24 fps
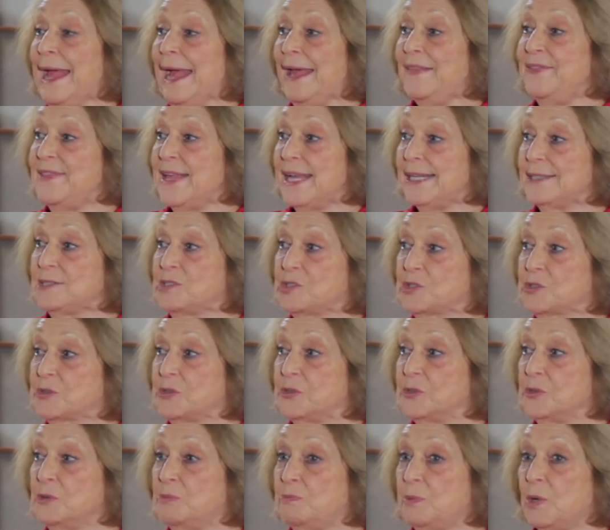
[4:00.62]
And that's
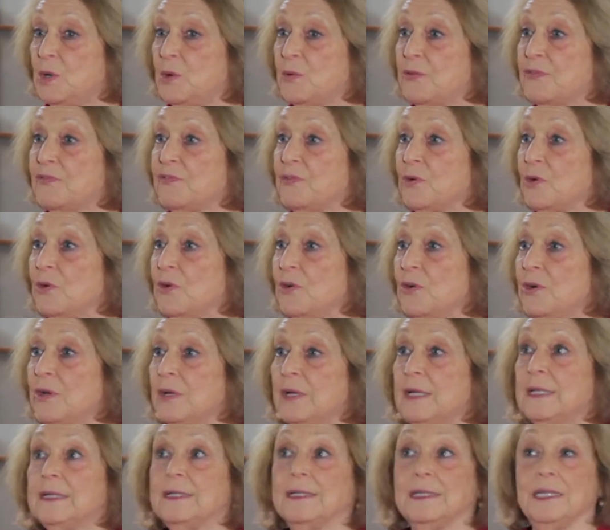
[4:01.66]
true both for
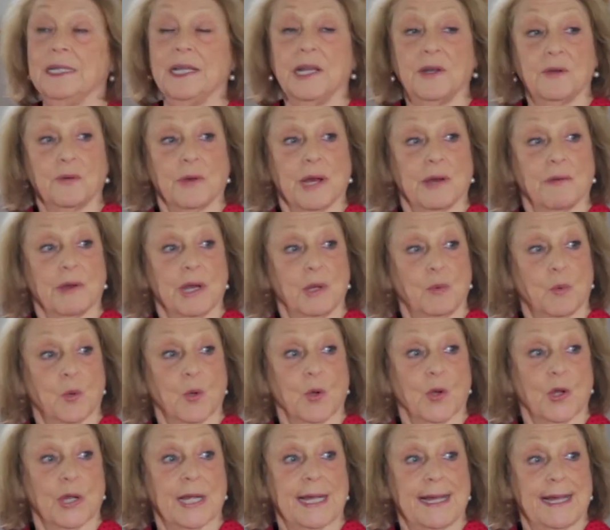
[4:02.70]
literary
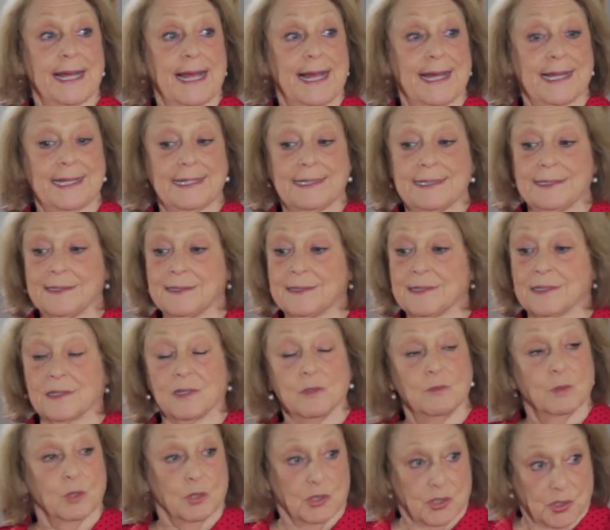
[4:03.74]
work and
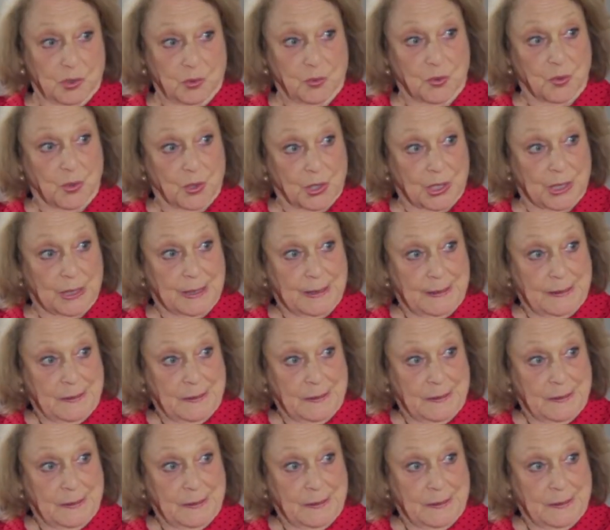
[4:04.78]
commercial work.